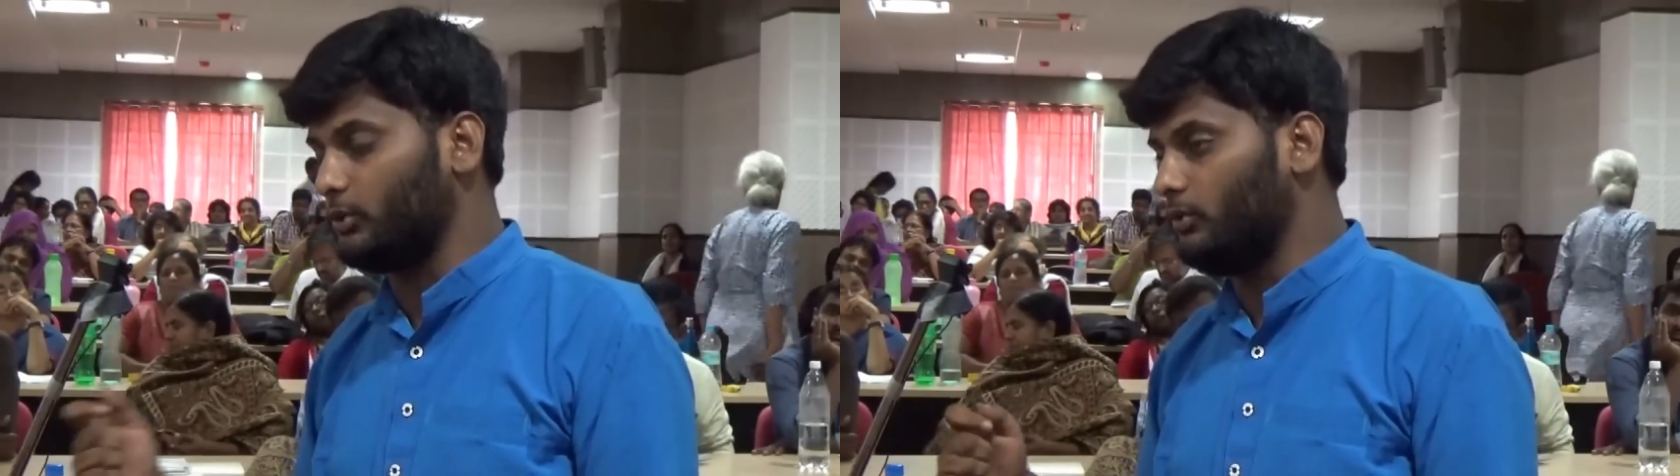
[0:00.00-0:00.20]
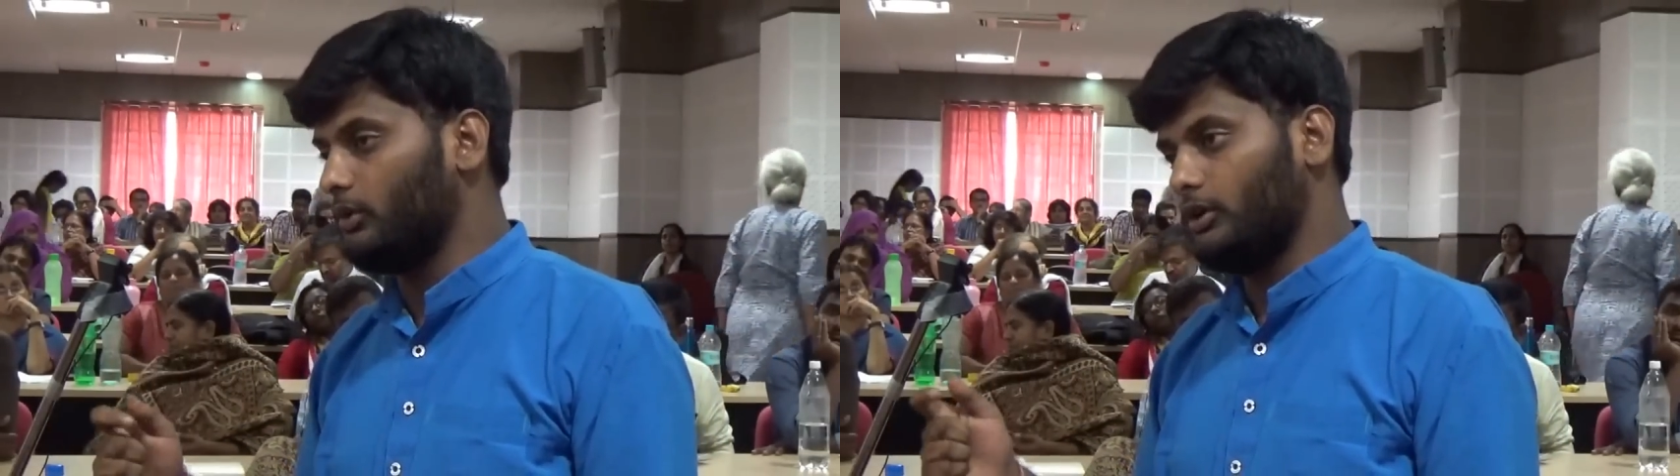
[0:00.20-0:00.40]

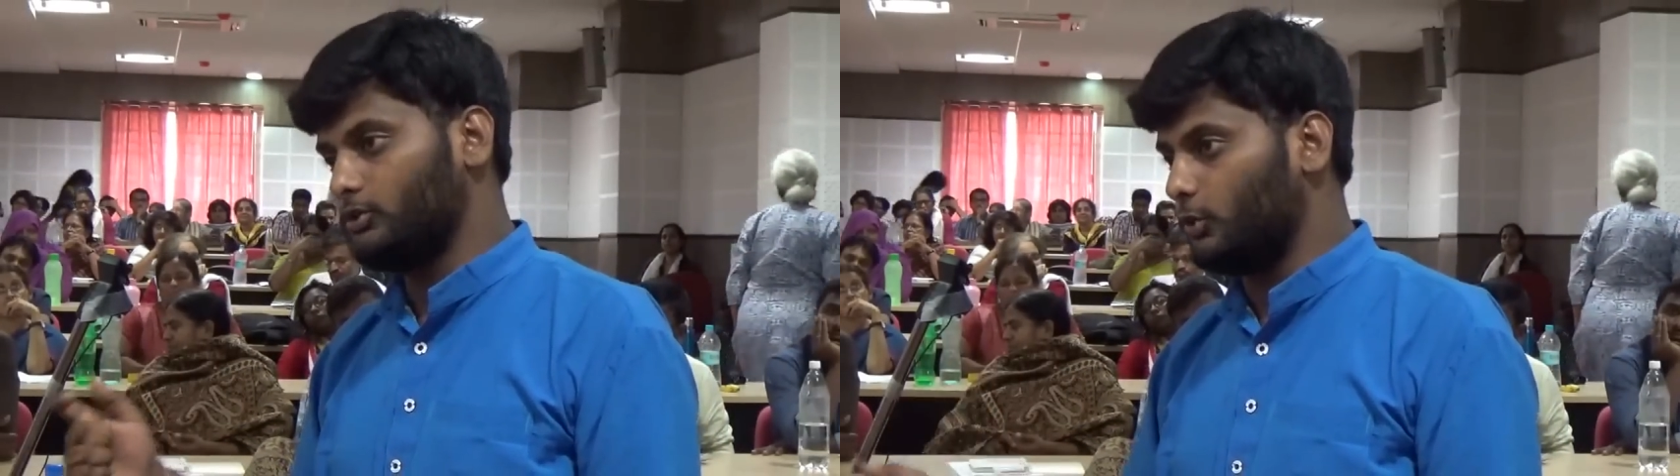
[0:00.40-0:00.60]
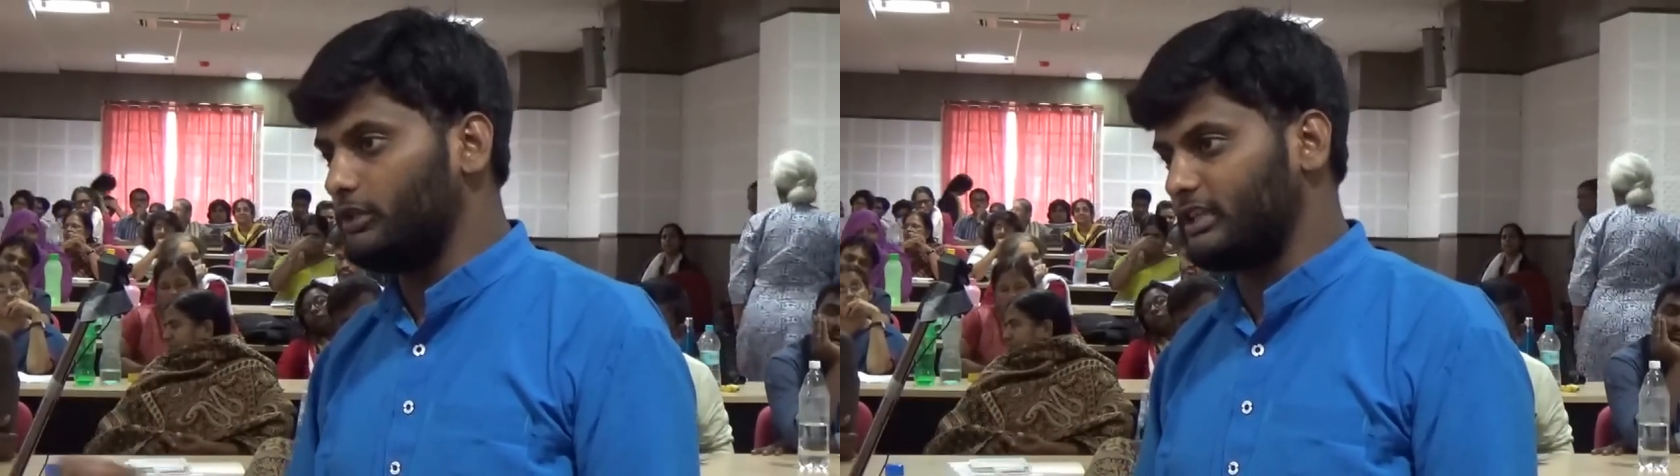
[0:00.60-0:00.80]
to
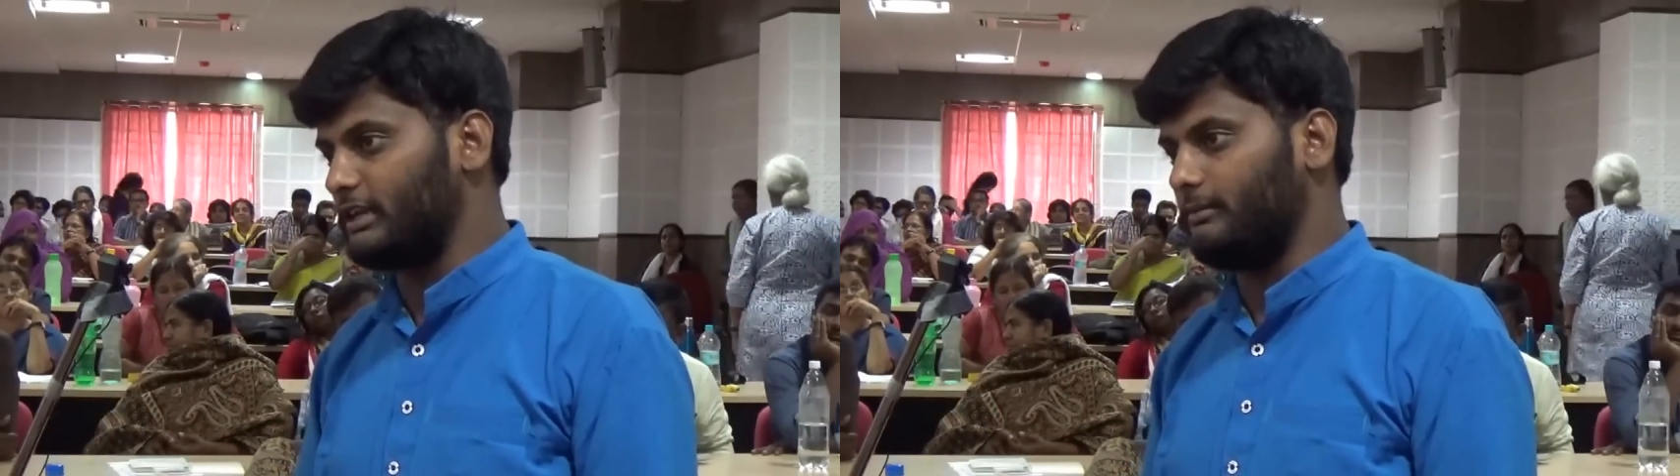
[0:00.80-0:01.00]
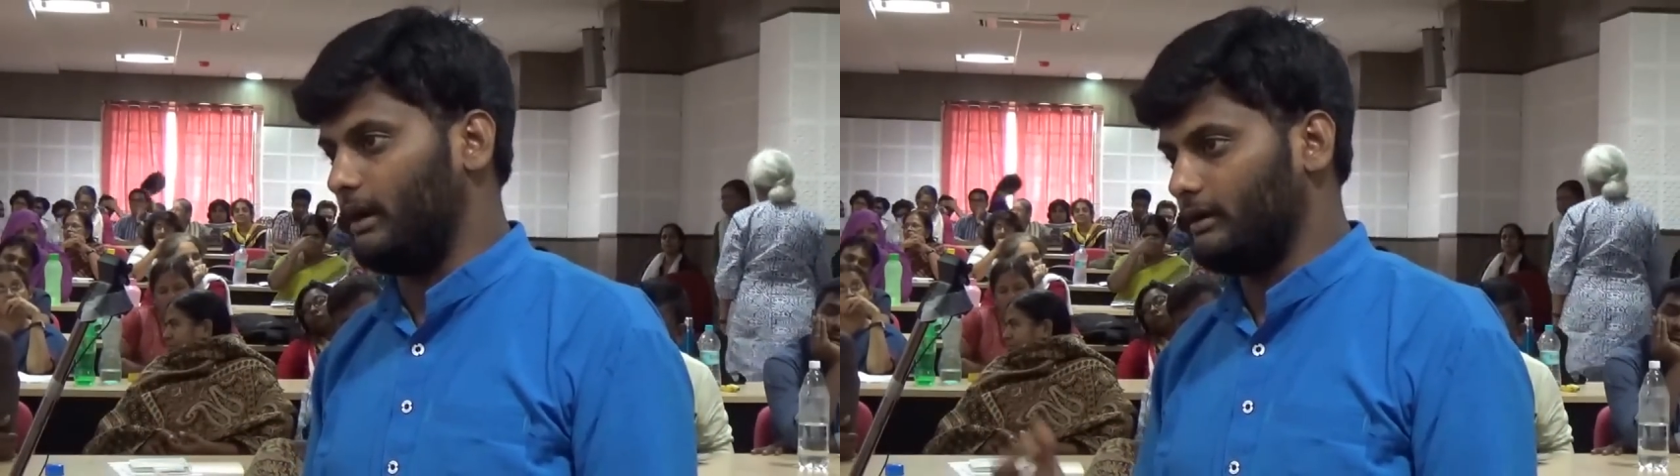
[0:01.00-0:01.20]
judicial
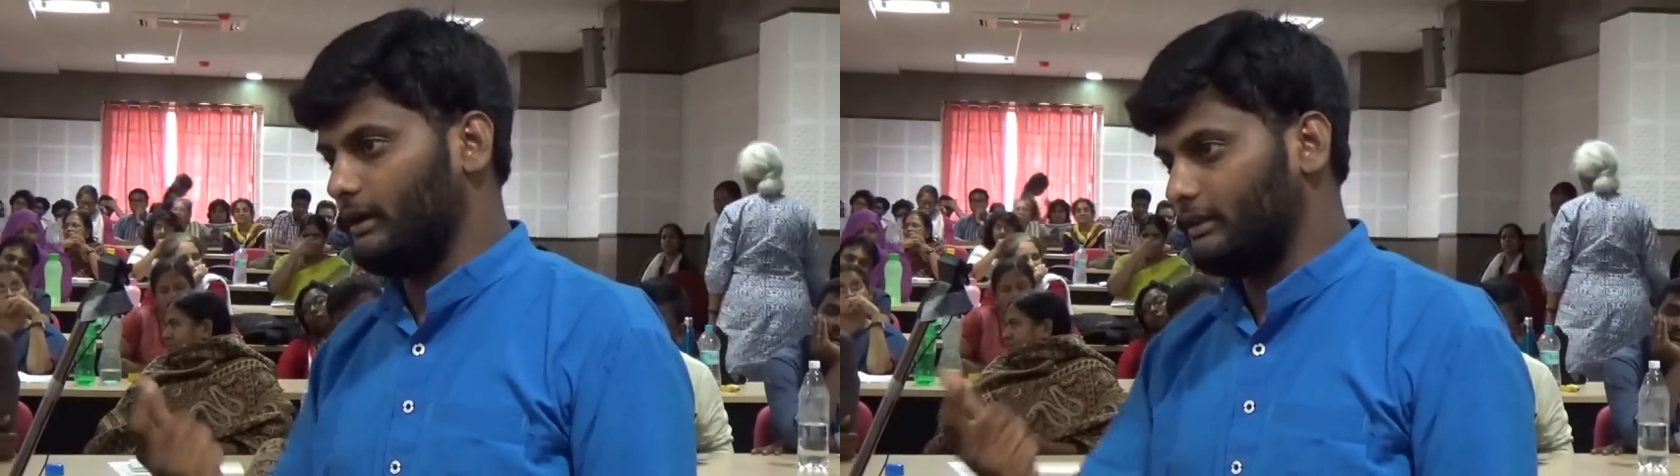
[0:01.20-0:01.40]
remand.